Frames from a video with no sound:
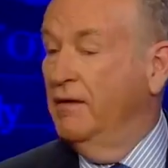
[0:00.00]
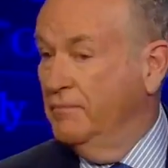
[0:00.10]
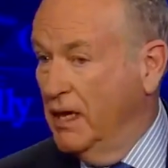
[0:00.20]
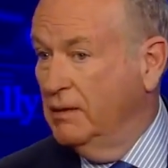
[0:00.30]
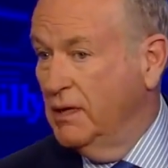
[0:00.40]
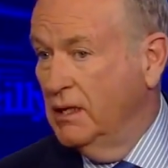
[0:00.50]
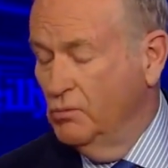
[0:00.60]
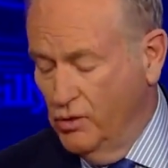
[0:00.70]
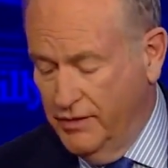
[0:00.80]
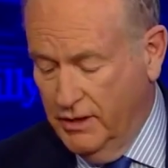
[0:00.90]
many, many
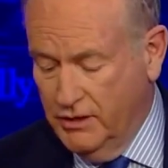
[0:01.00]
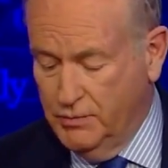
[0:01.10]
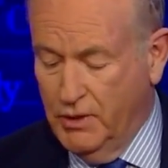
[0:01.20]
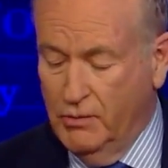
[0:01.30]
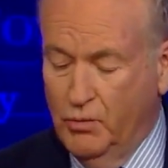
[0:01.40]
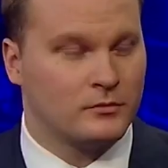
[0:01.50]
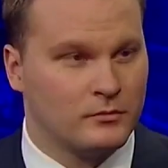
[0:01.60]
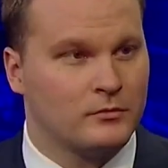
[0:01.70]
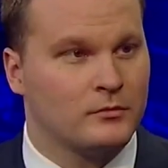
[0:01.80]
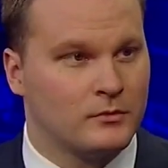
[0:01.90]
more than this, but
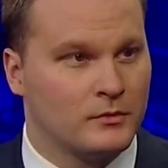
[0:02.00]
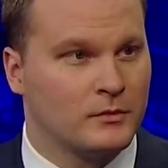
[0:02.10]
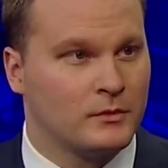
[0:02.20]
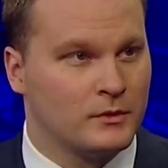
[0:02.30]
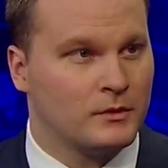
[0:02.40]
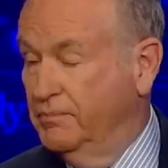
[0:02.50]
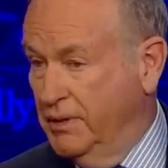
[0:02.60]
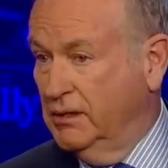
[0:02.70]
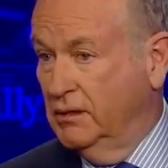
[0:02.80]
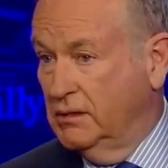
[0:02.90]
we
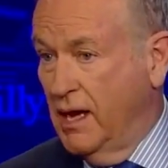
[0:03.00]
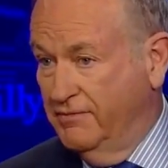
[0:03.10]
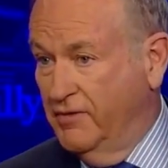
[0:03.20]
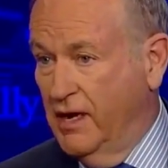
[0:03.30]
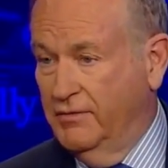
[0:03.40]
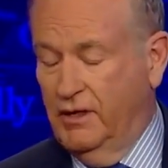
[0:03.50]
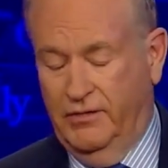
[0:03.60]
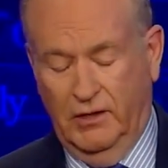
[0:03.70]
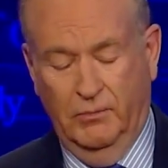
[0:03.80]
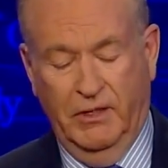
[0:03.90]
picked the top 5 that I
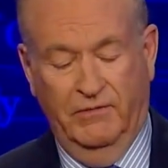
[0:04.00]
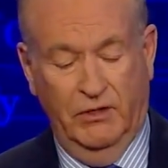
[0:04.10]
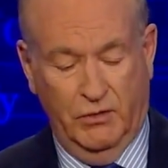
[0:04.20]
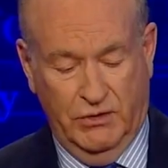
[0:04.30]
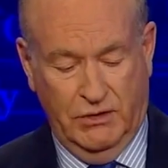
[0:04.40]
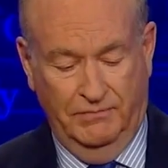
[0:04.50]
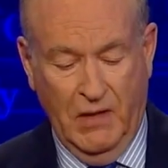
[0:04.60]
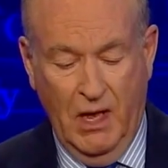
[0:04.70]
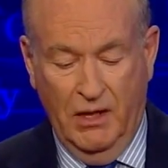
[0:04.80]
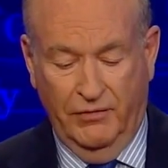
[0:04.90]
think will be of interest.
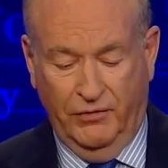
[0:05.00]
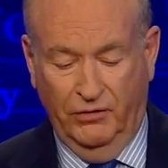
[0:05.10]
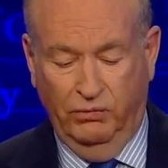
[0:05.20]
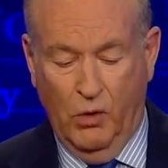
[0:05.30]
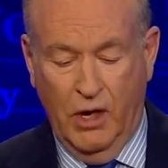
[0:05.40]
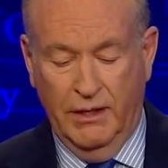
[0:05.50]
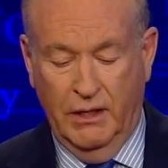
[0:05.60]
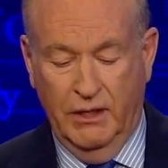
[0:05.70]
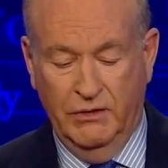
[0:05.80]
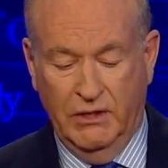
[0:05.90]
The first one
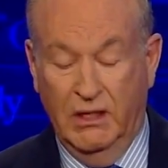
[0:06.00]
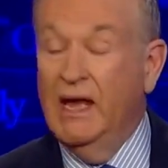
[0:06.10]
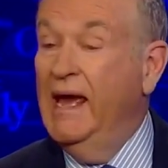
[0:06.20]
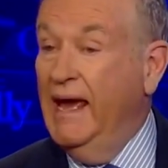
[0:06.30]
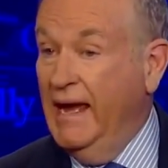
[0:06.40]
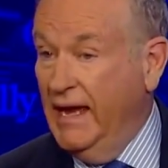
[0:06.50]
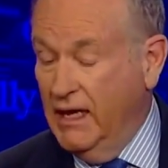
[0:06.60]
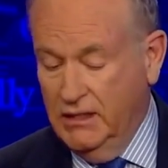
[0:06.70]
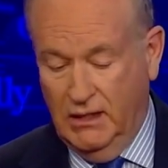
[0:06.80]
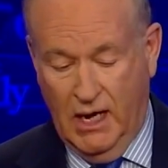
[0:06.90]
is in
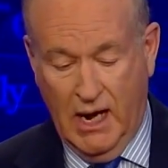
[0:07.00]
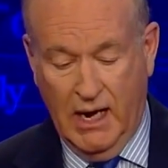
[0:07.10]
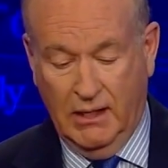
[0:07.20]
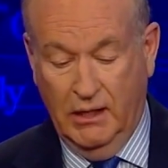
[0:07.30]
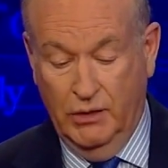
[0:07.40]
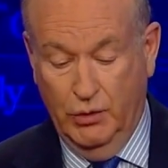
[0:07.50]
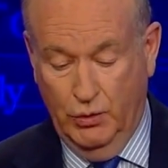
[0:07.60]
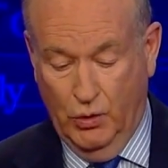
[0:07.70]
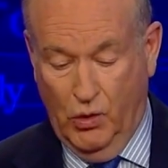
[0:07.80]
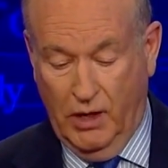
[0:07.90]
Hancock, New
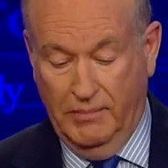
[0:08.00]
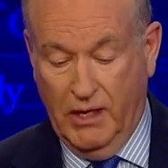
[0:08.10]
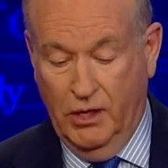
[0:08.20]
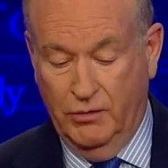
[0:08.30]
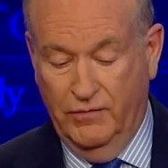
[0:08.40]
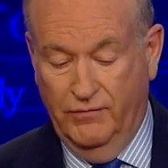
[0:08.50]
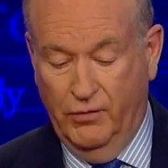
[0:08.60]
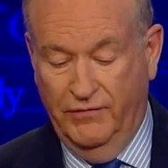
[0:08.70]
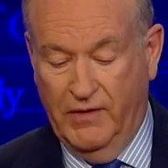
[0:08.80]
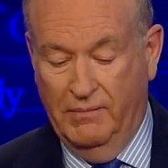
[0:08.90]
York, about
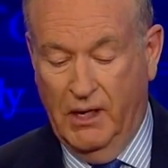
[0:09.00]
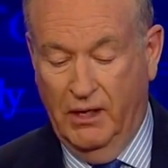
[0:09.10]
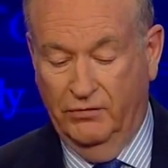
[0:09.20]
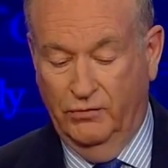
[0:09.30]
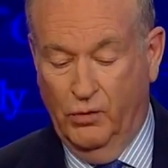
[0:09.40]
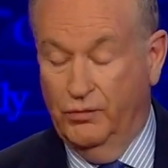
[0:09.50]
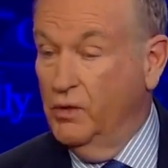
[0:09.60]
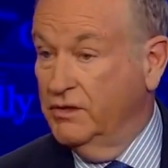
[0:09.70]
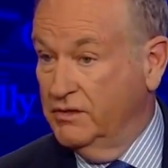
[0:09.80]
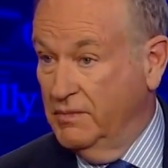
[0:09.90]
145 miles
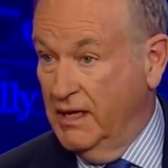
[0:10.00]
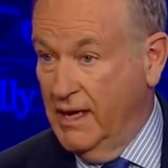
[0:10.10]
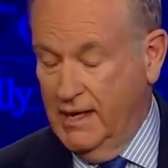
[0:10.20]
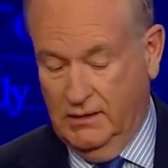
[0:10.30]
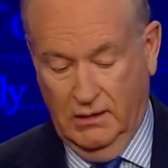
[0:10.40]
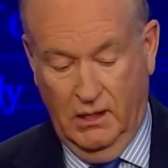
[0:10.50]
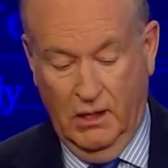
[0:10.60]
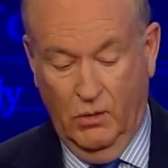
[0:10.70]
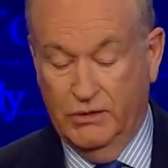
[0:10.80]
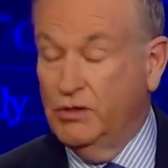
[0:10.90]
northwest of Manhattan.
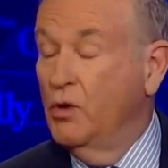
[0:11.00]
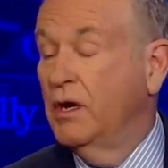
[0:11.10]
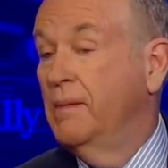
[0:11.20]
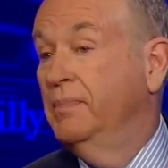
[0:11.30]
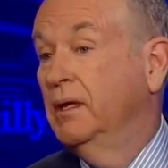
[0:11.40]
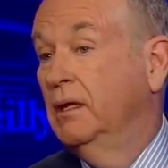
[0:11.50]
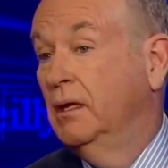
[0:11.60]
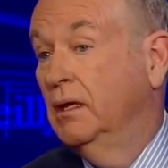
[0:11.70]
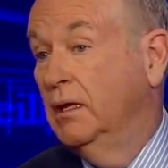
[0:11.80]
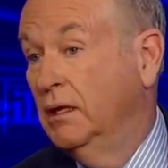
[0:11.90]
What's going up
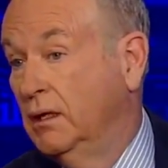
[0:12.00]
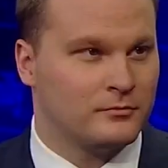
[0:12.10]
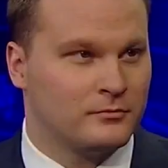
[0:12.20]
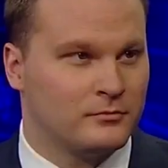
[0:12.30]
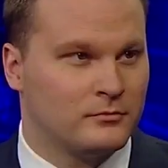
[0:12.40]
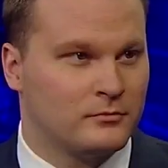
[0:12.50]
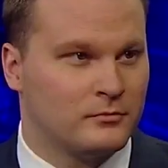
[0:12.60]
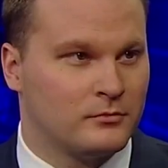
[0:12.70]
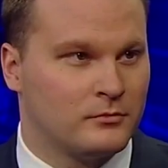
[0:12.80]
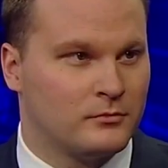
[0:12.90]
in
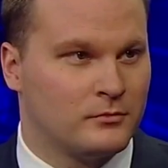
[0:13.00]
Hancock?